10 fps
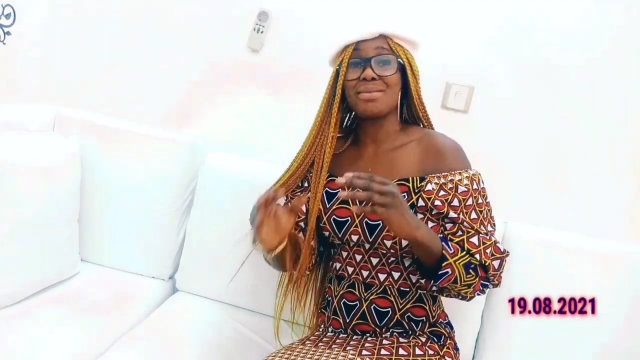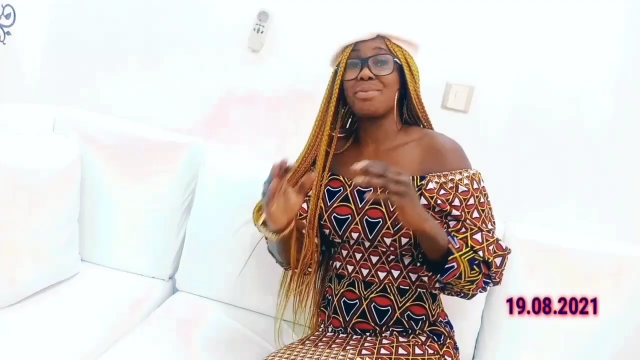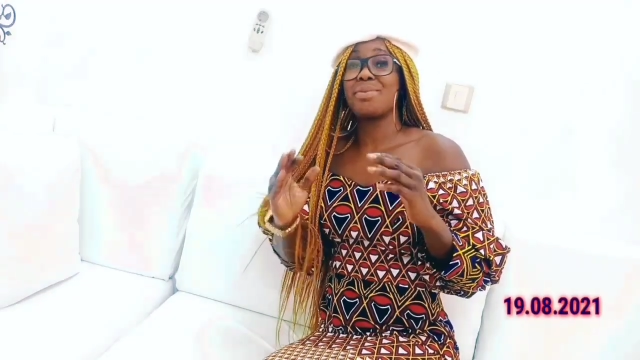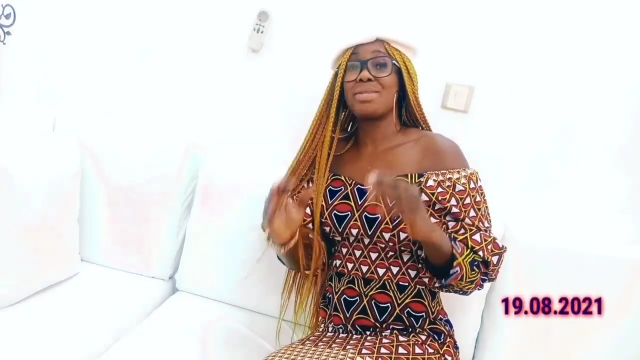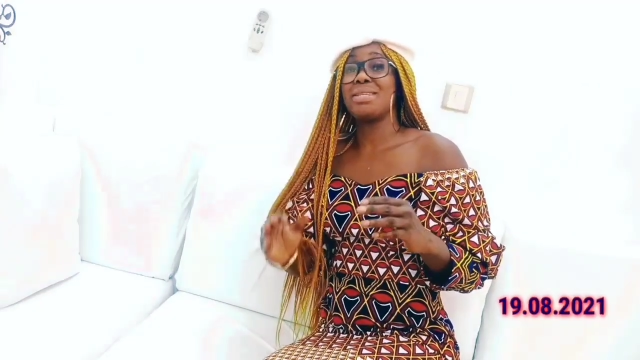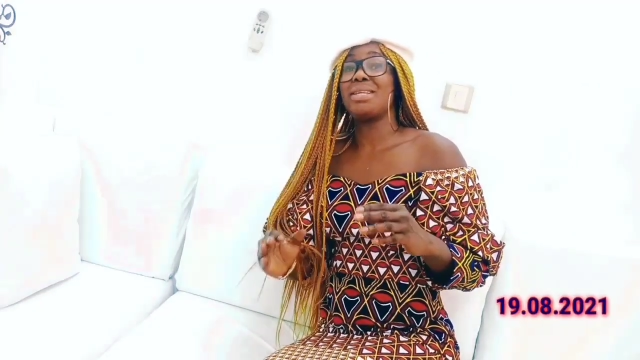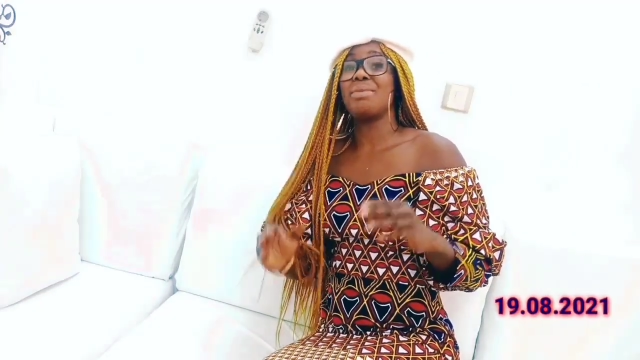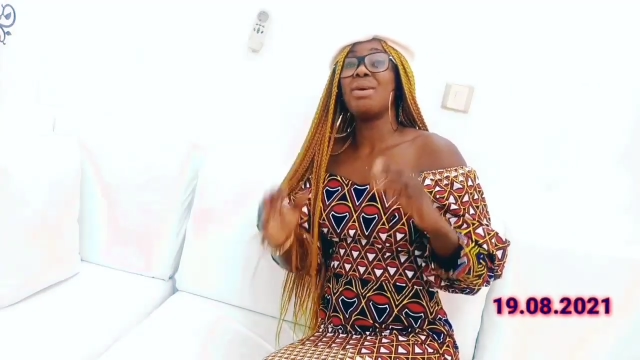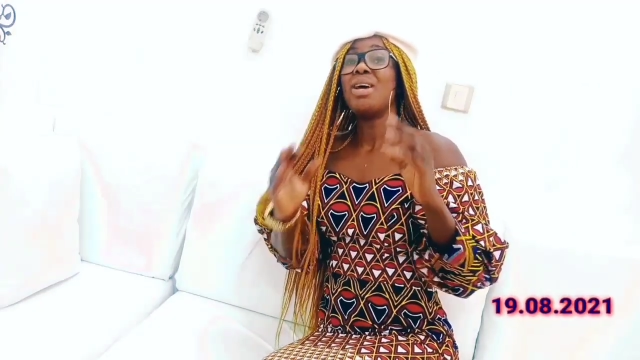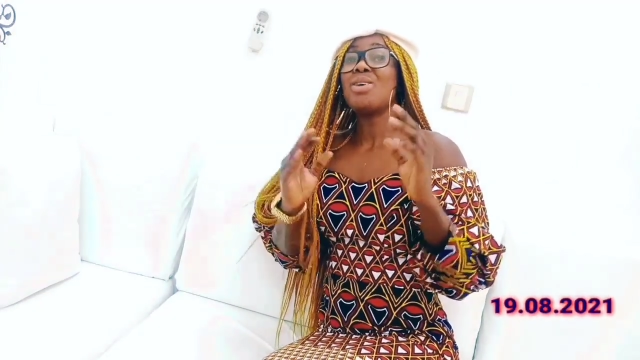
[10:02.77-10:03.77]
are supporting
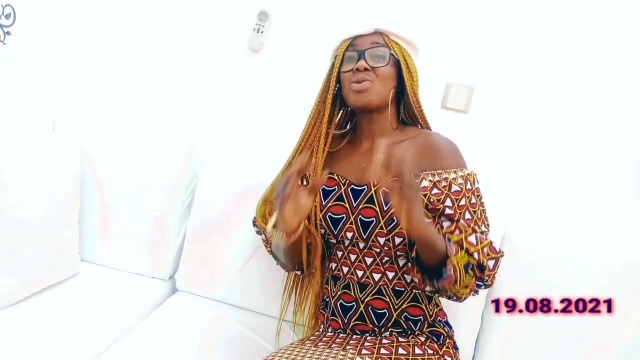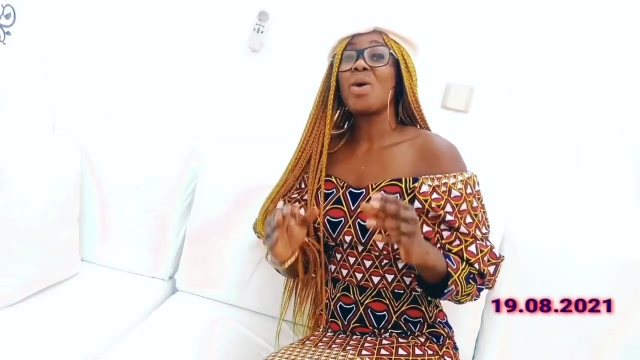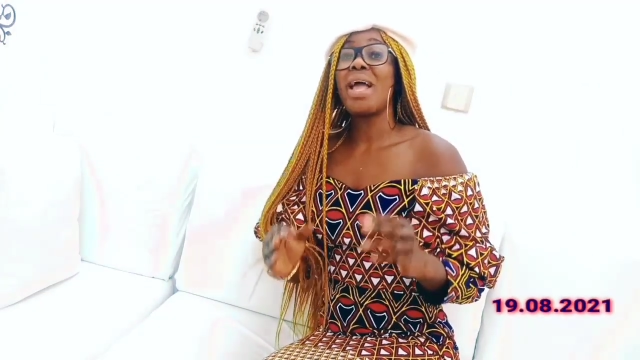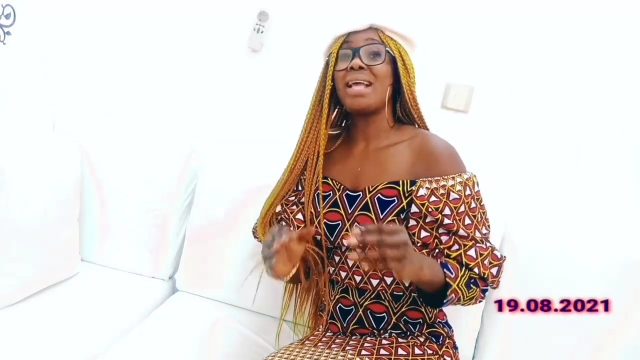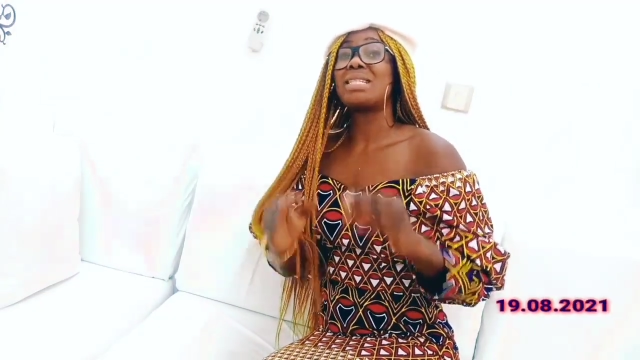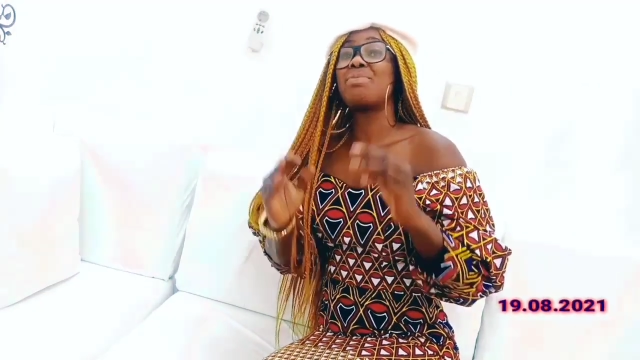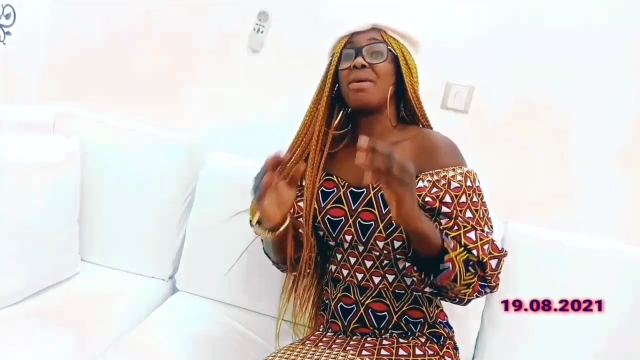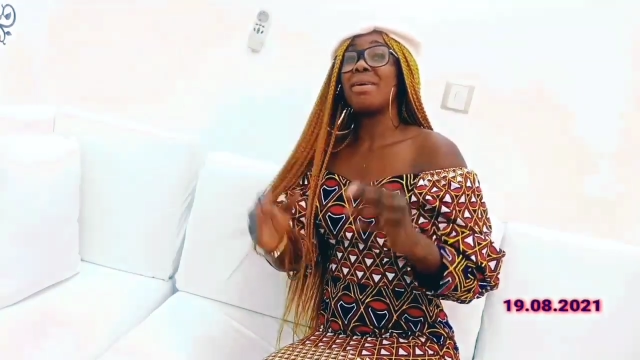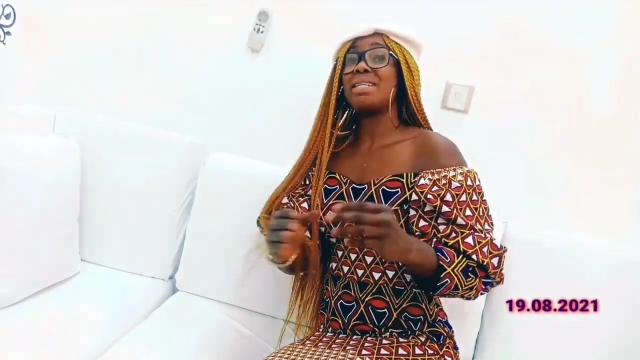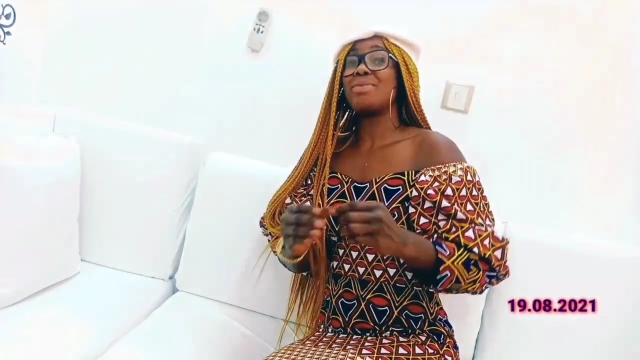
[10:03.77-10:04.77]
him. So hence Pere